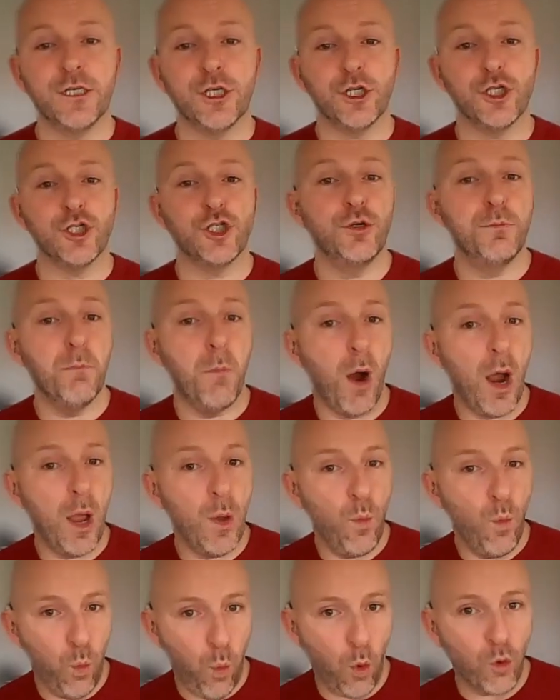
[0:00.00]
because you
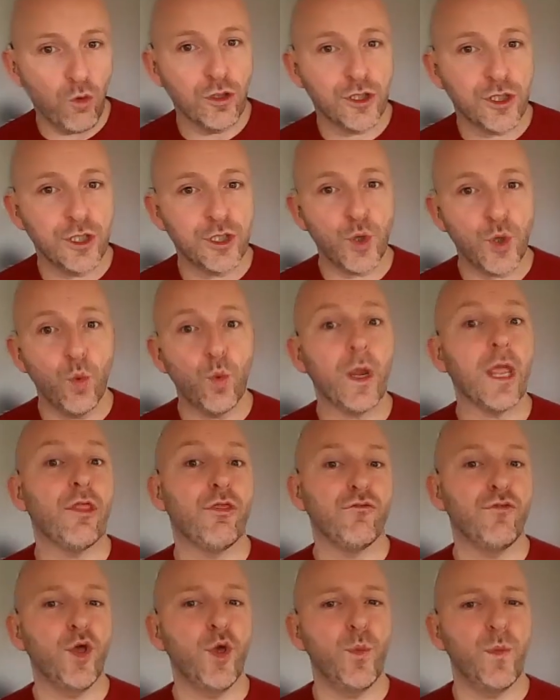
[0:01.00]
might want to talk
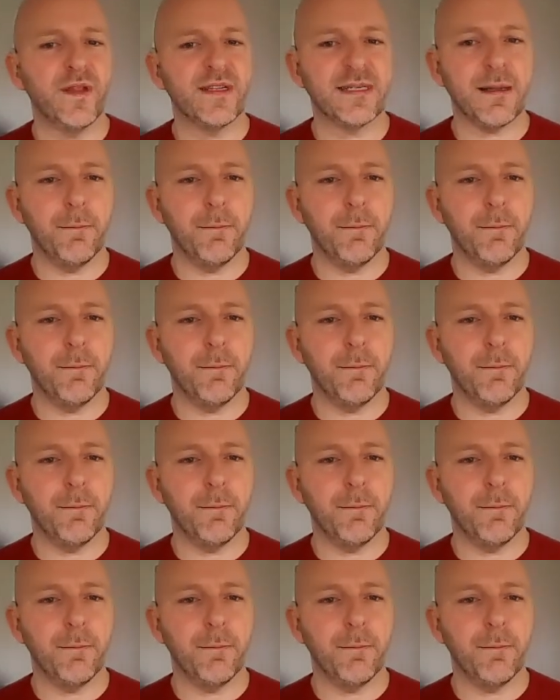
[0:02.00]
it through with